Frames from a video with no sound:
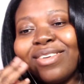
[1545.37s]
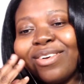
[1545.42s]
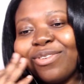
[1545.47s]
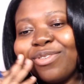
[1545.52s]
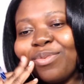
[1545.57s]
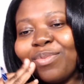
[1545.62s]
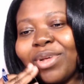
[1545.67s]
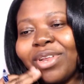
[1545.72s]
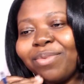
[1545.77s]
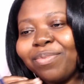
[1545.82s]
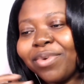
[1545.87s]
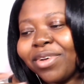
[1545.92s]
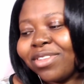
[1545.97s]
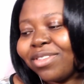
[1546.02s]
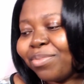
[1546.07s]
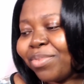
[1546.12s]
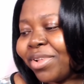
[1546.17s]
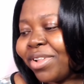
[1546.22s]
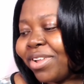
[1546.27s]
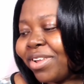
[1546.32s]
There are so many
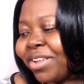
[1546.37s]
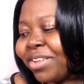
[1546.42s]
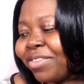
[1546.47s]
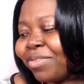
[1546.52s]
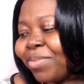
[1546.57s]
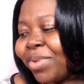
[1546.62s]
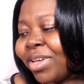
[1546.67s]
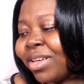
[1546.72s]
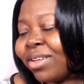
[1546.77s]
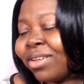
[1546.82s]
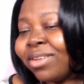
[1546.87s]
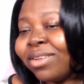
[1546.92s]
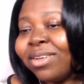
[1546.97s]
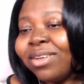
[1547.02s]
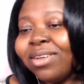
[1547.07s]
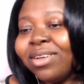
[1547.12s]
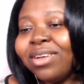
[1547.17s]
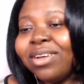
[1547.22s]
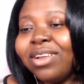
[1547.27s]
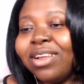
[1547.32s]
possibilities, man.
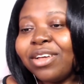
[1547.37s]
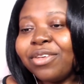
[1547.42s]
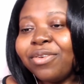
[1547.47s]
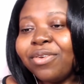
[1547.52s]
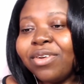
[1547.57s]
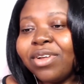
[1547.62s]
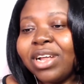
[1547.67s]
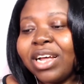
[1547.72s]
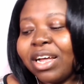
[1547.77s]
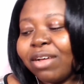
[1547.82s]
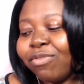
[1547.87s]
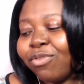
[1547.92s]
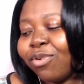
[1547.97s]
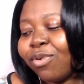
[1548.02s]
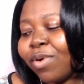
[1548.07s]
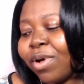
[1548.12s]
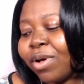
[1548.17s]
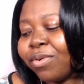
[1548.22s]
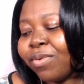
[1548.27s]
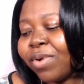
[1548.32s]
Like, you're gonna have
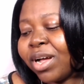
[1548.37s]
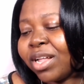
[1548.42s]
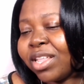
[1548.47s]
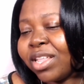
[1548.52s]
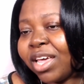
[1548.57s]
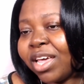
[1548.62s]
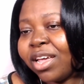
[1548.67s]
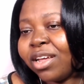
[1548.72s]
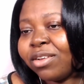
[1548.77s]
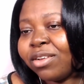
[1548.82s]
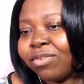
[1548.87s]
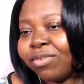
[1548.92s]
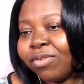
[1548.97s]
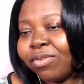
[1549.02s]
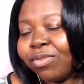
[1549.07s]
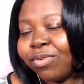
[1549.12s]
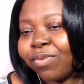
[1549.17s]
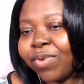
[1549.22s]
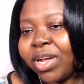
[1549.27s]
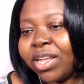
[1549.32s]
Kohaku at the end
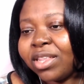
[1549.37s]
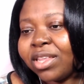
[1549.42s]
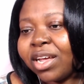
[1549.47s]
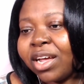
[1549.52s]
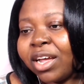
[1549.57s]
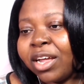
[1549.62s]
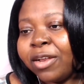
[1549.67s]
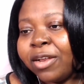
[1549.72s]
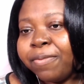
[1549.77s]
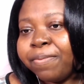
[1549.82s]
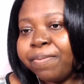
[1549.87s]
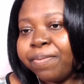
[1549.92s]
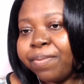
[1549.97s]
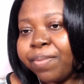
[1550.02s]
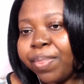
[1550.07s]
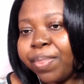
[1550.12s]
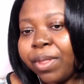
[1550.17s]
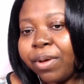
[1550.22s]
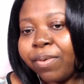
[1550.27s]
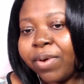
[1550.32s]
on the right side,
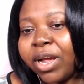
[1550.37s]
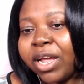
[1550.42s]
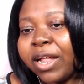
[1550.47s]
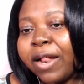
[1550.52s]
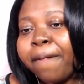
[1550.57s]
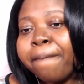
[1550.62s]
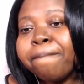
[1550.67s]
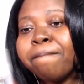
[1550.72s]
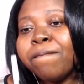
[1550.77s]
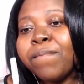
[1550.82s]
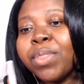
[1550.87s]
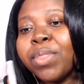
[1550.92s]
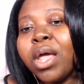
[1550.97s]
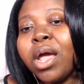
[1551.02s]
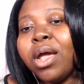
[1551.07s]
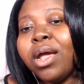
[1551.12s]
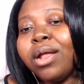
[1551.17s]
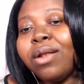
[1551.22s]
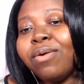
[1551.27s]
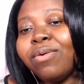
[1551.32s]
right?
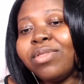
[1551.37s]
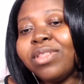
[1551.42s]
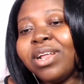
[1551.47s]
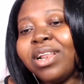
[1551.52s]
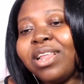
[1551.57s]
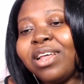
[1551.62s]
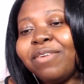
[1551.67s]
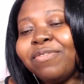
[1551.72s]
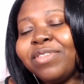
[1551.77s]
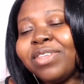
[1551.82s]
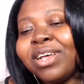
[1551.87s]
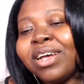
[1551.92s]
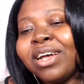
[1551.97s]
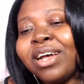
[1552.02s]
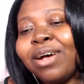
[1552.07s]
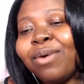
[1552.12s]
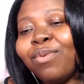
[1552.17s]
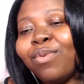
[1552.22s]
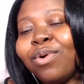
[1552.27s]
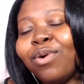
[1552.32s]
And on the left
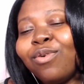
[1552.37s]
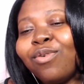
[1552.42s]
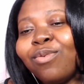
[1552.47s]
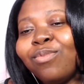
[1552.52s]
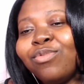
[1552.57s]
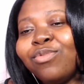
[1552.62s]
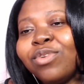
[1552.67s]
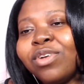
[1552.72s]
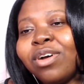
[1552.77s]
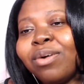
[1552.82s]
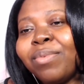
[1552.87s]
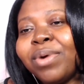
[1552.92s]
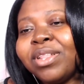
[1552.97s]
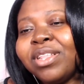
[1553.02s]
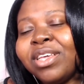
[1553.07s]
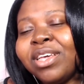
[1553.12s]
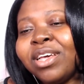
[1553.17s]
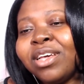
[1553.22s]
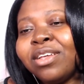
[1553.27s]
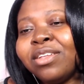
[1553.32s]
side, I want Chrome to come
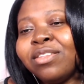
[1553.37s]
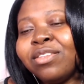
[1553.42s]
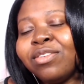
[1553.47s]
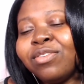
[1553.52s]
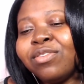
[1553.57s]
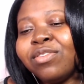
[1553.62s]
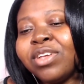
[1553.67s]
at the end.